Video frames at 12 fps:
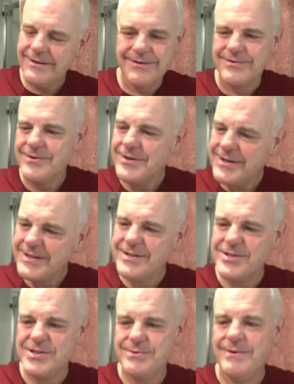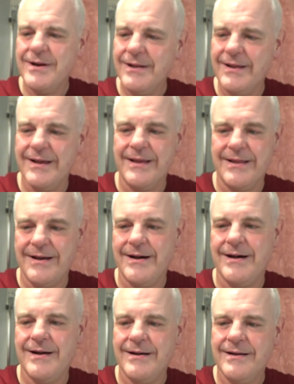Look, do you need to swear like
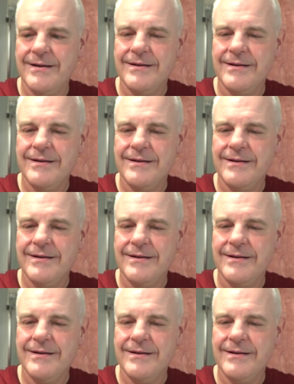that?